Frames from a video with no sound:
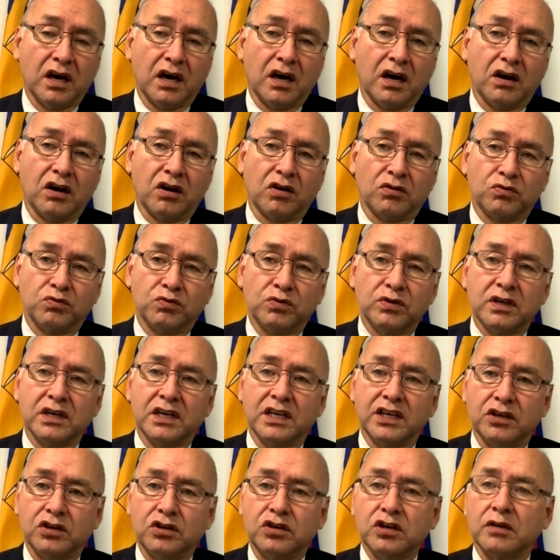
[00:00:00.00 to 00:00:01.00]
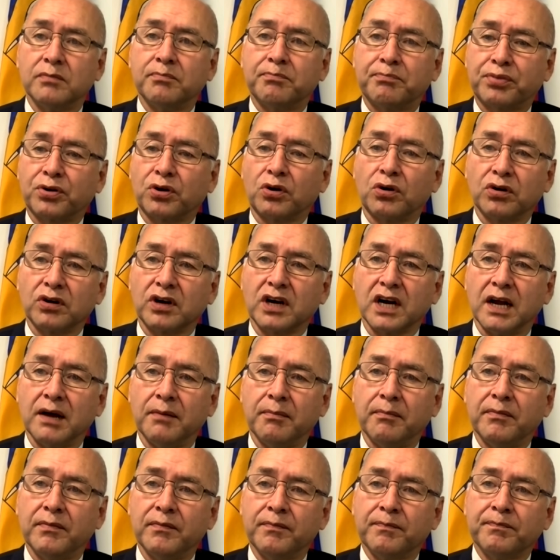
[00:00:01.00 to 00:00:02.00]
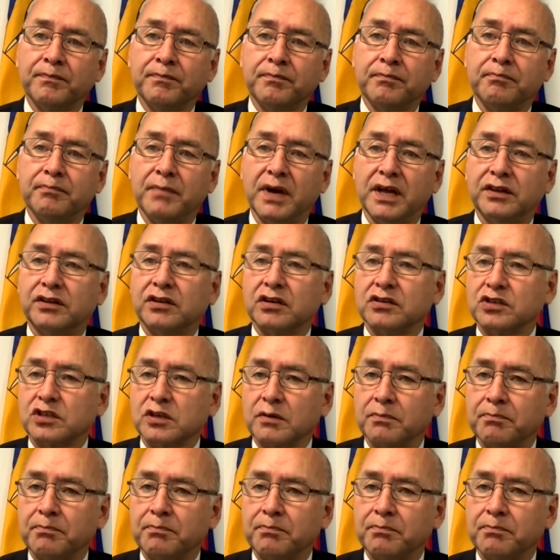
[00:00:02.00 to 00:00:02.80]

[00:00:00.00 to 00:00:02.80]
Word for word: uh, a really good program meant to